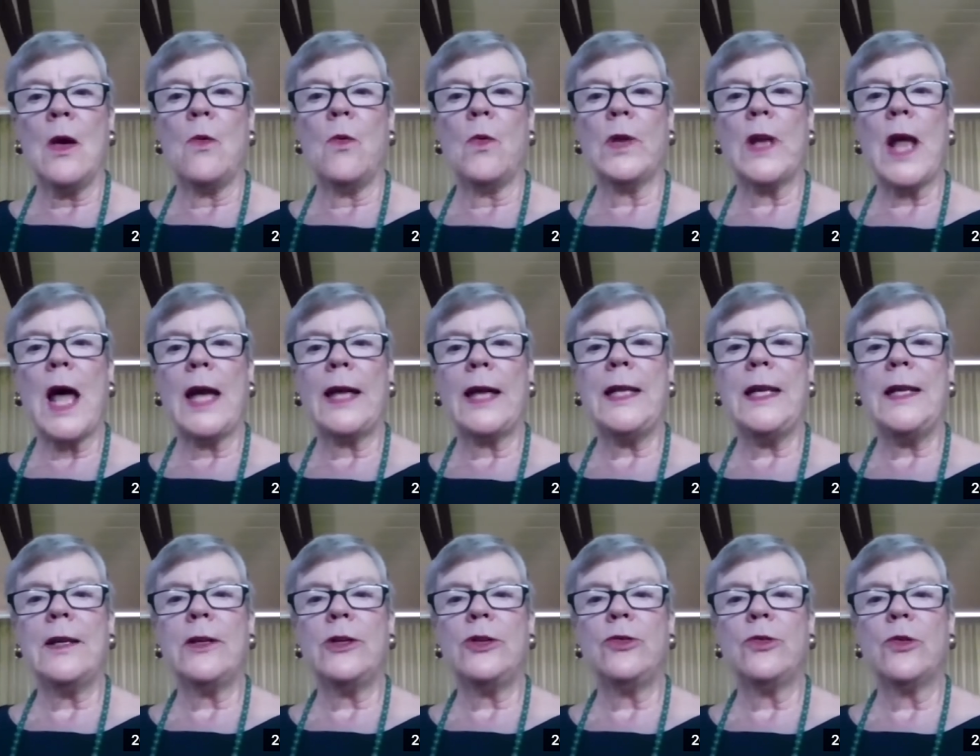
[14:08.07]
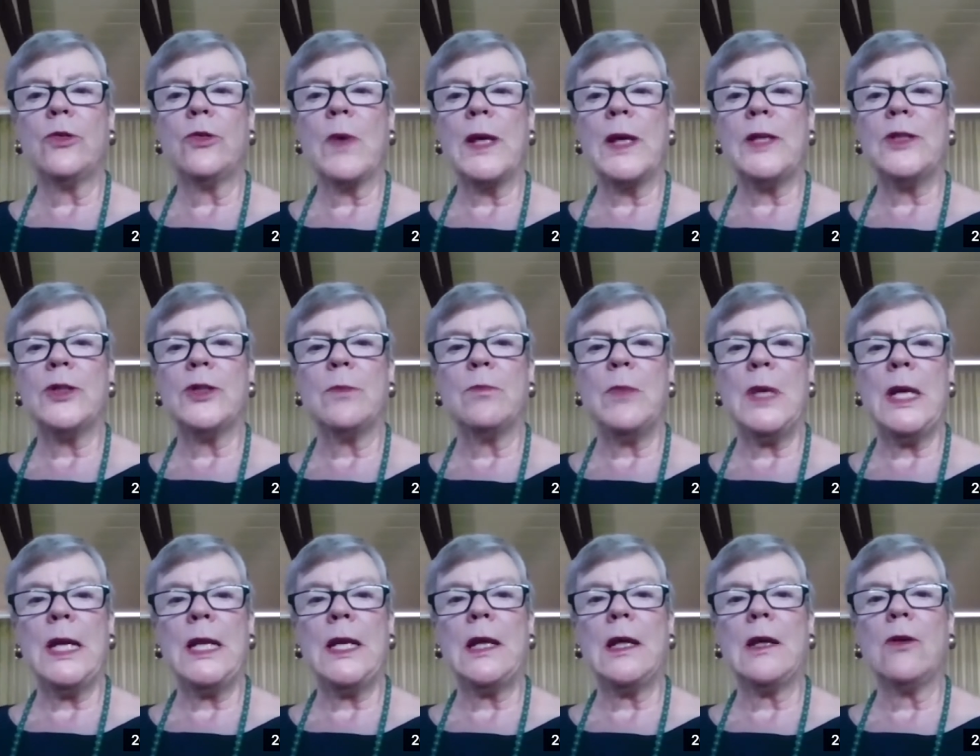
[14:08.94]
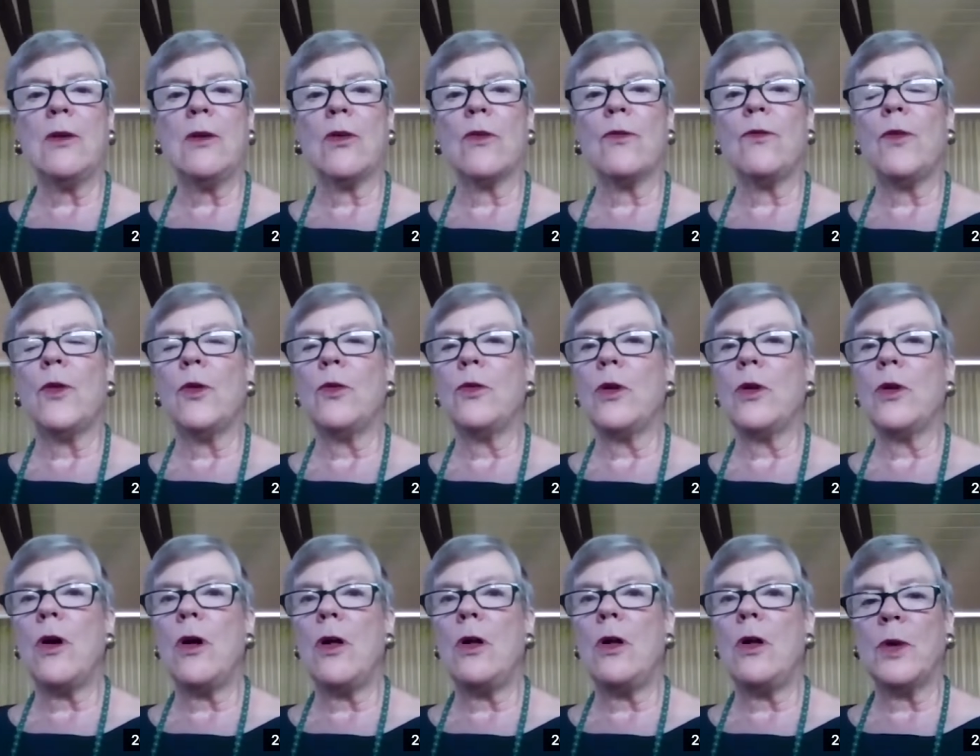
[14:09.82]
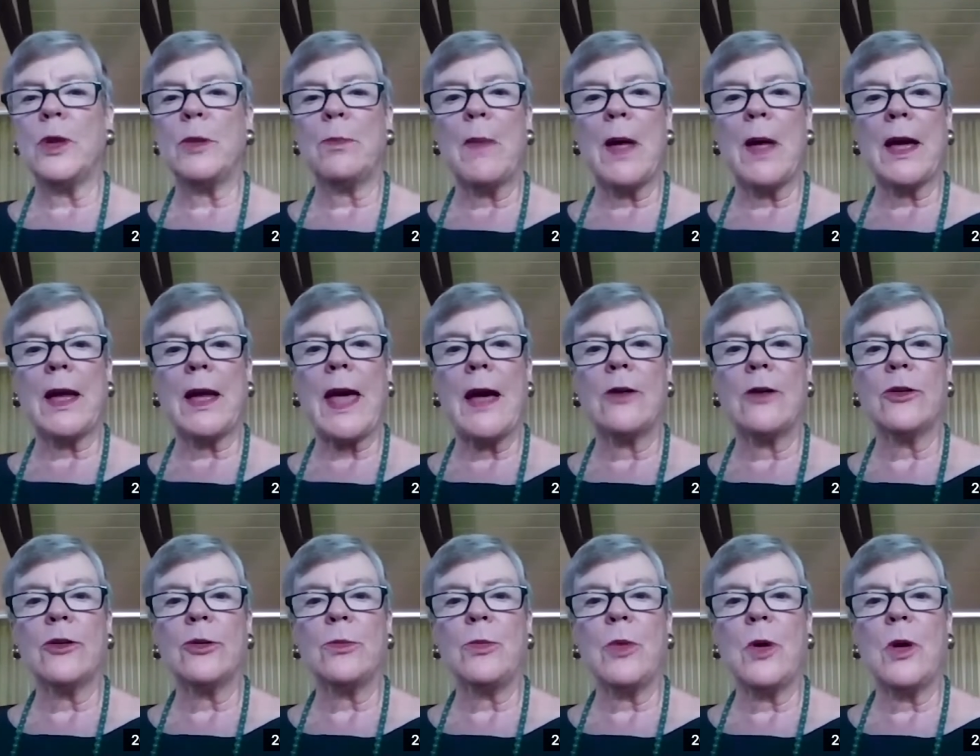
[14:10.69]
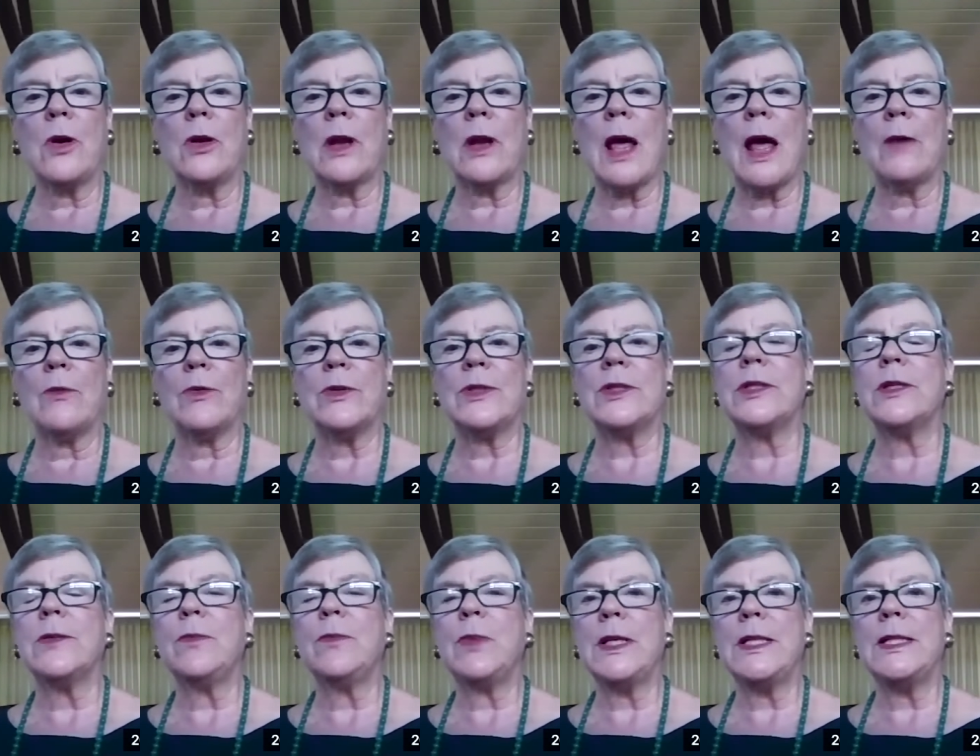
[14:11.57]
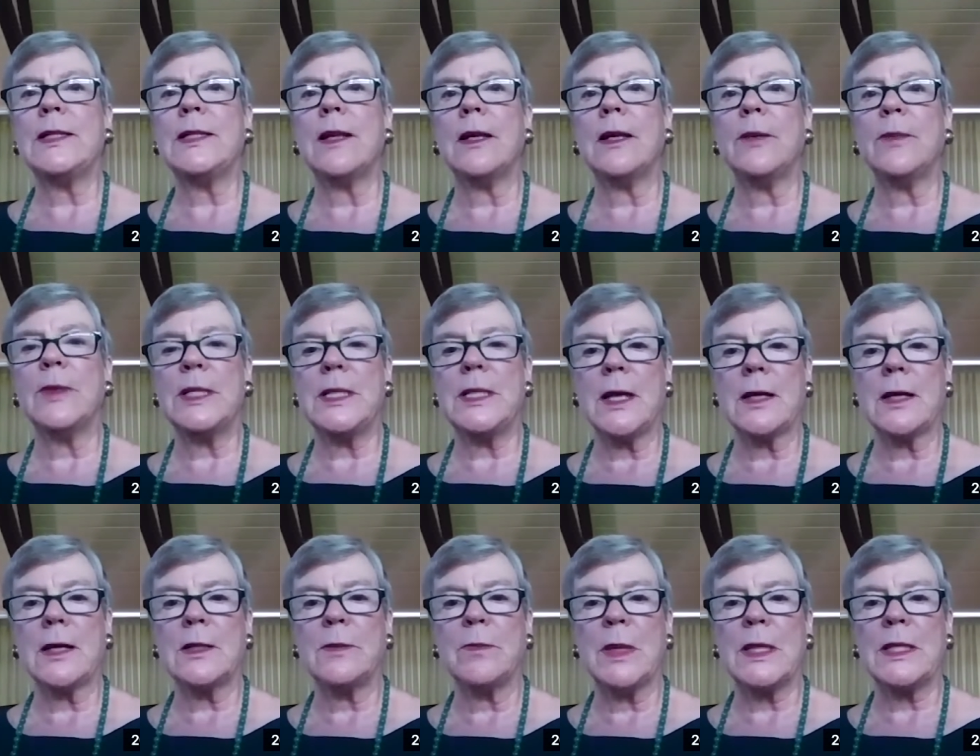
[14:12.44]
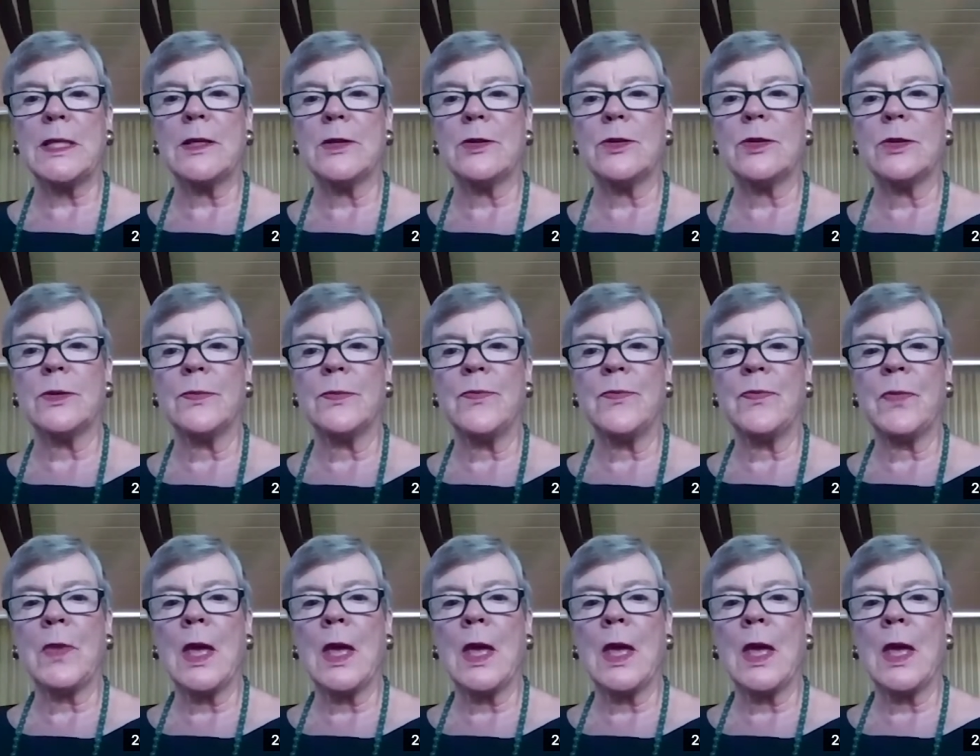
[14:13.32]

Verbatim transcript: When I needed to arrange a meeting or phone call with my counterpart, I would simply send him a text message.